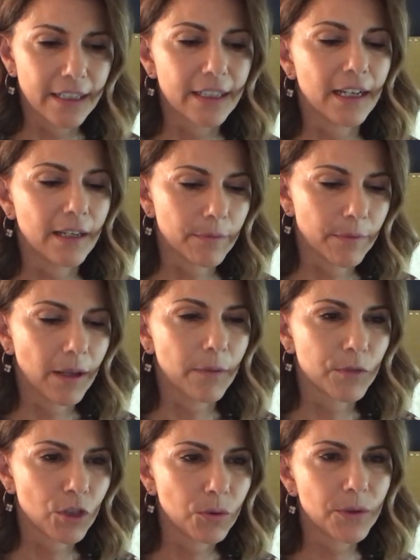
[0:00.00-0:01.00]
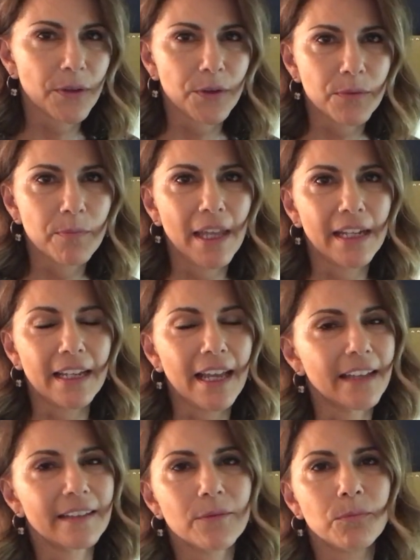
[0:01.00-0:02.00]
I'm sure there's many.
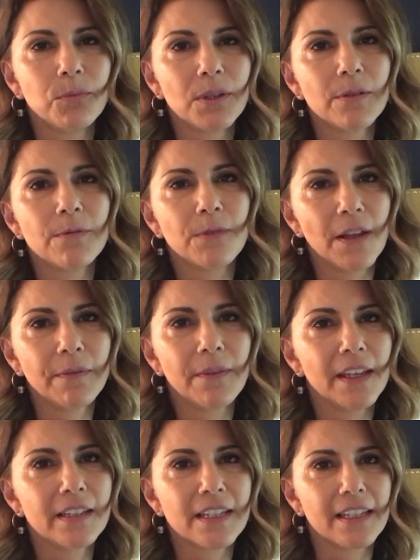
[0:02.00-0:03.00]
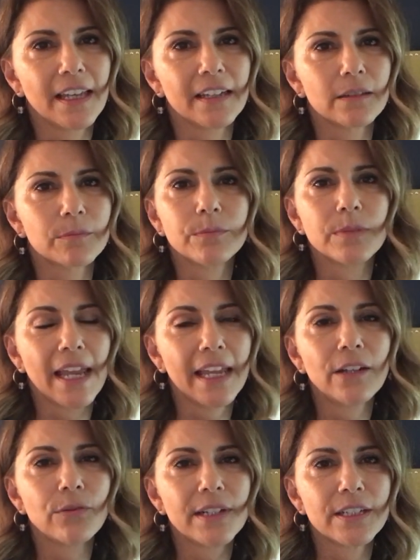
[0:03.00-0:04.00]
And what a fun thing to get a
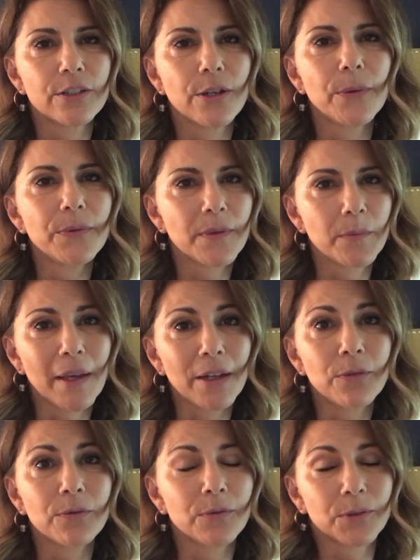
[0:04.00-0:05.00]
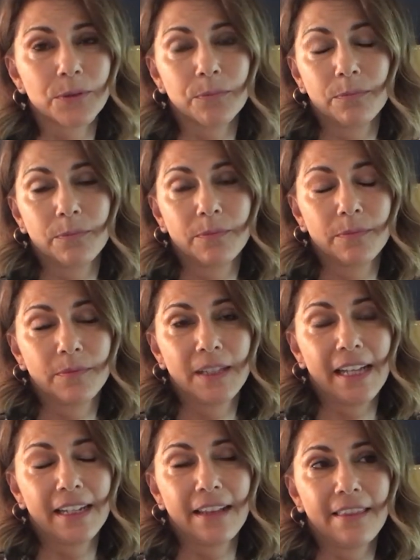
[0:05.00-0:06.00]
handwritten note in the mail for
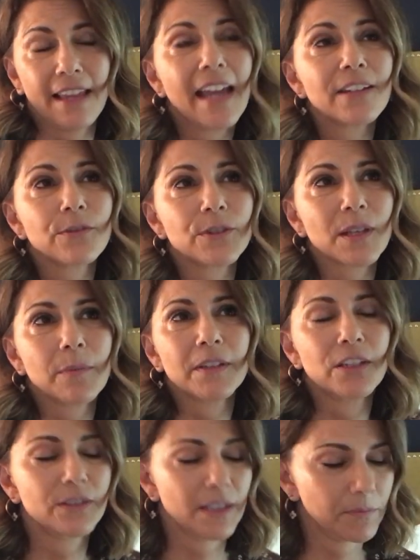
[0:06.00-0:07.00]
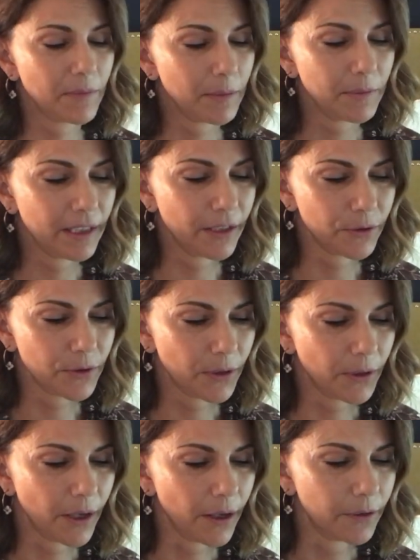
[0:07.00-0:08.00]
getting thanked for something you did maybe years
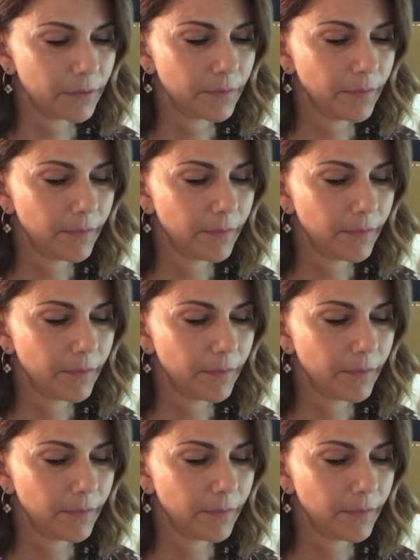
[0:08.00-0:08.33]
ago.